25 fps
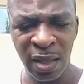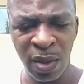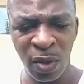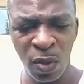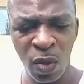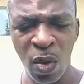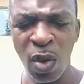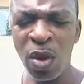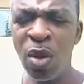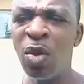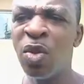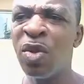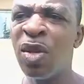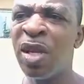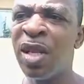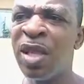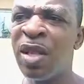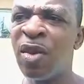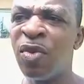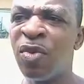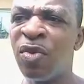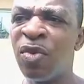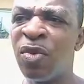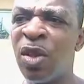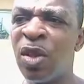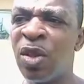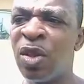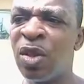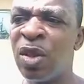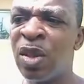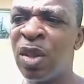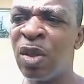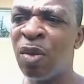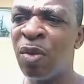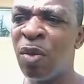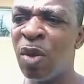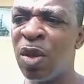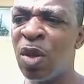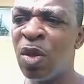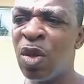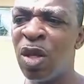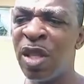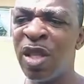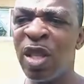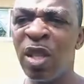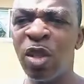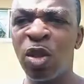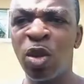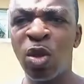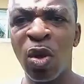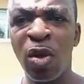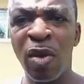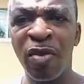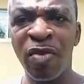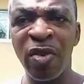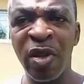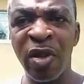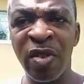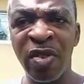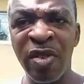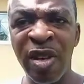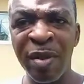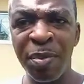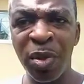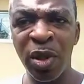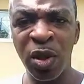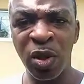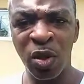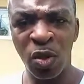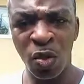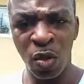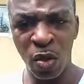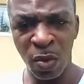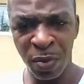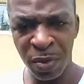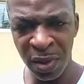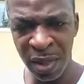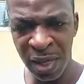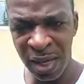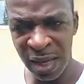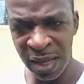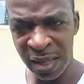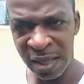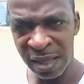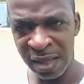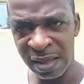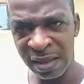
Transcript: What do you think the son of a rapist will be like?